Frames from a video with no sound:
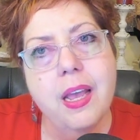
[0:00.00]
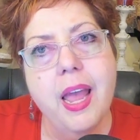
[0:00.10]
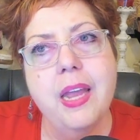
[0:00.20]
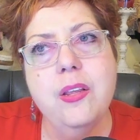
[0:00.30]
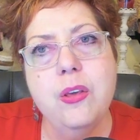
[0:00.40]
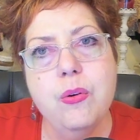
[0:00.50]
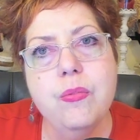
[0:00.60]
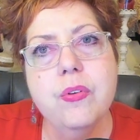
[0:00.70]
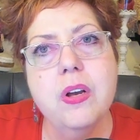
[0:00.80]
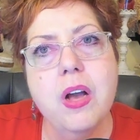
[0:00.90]
And
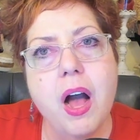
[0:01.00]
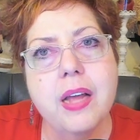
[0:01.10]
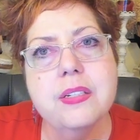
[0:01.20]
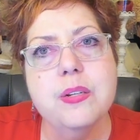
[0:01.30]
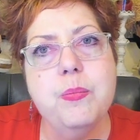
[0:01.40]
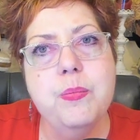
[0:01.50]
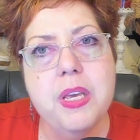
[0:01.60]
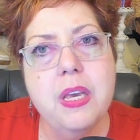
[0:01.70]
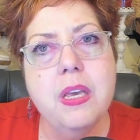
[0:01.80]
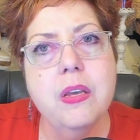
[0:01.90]
you've got to
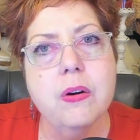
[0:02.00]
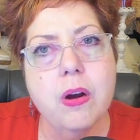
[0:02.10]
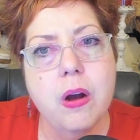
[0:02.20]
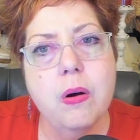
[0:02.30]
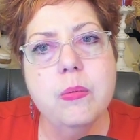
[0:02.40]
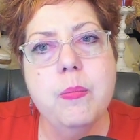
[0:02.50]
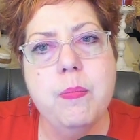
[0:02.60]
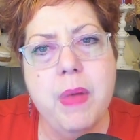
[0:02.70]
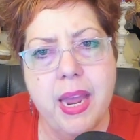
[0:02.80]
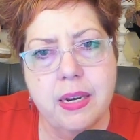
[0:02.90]
be your own
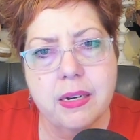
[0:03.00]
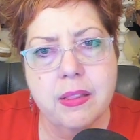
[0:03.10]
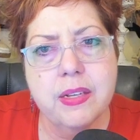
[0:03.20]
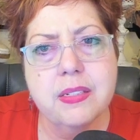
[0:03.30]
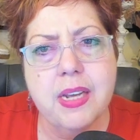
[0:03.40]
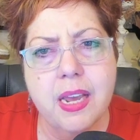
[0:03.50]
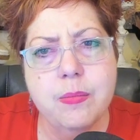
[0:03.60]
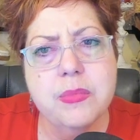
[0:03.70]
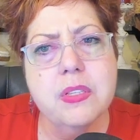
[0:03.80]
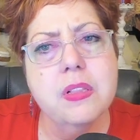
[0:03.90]
maiden that
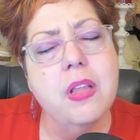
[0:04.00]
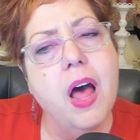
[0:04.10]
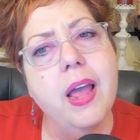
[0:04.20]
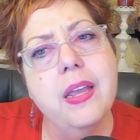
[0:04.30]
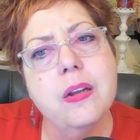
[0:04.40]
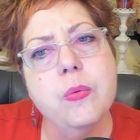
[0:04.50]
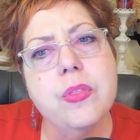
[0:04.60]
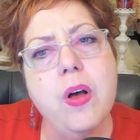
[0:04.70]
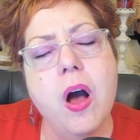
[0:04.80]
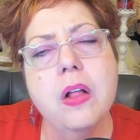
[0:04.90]
tames the lion with
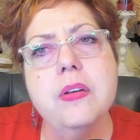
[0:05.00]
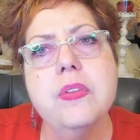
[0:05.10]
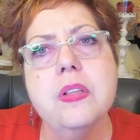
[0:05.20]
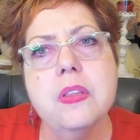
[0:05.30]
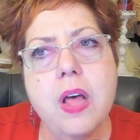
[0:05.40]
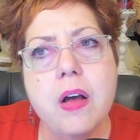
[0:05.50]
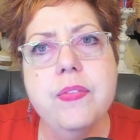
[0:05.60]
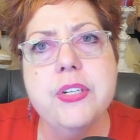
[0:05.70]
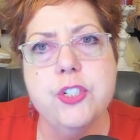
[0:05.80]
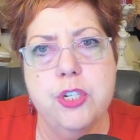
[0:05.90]
all of the love
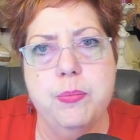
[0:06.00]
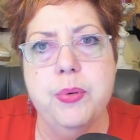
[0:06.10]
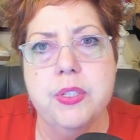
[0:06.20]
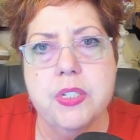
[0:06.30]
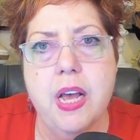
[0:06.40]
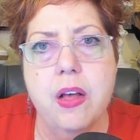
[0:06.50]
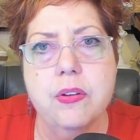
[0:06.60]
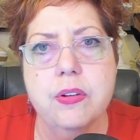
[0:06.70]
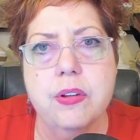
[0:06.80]
that she puts out.